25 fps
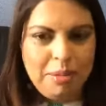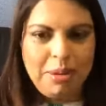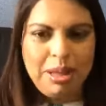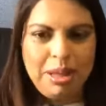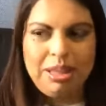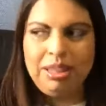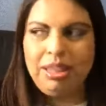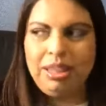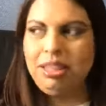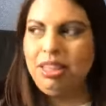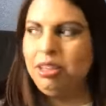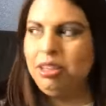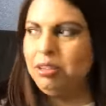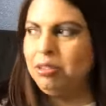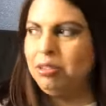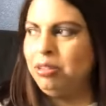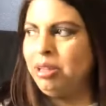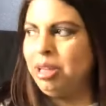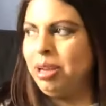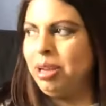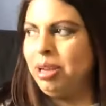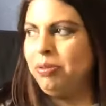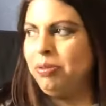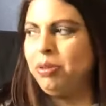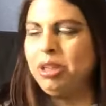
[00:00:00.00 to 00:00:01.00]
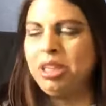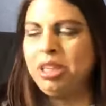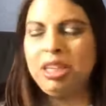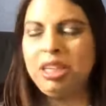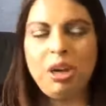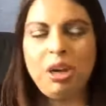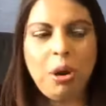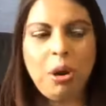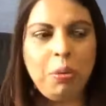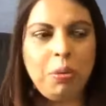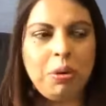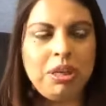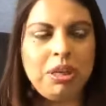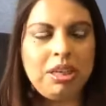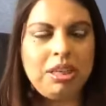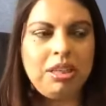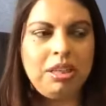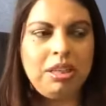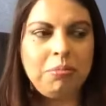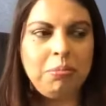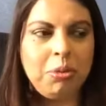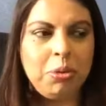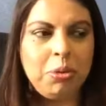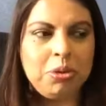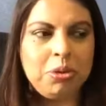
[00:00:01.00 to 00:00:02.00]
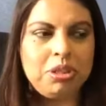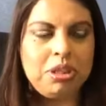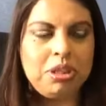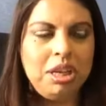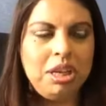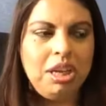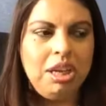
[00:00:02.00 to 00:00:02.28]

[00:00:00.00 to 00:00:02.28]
I wouldn't know it in the most